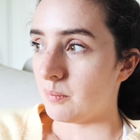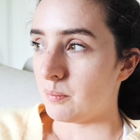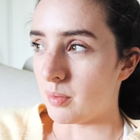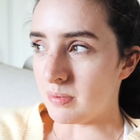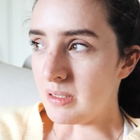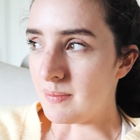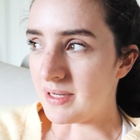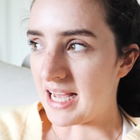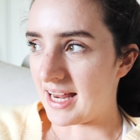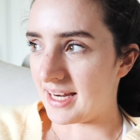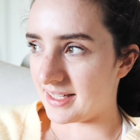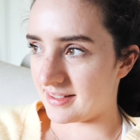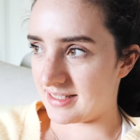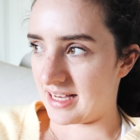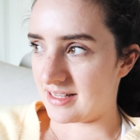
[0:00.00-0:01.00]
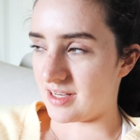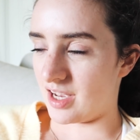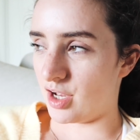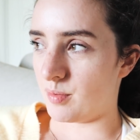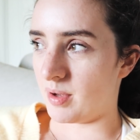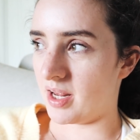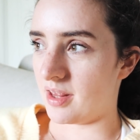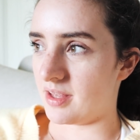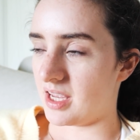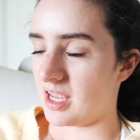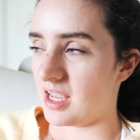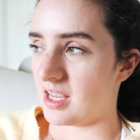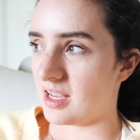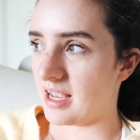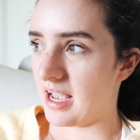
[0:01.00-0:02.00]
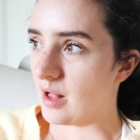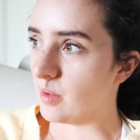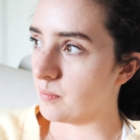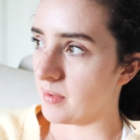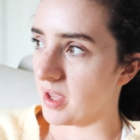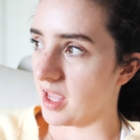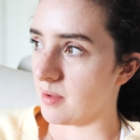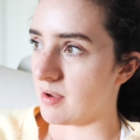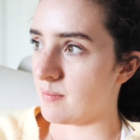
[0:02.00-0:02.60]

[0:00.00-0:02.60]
probably when Alex gets home, and I think he can help me.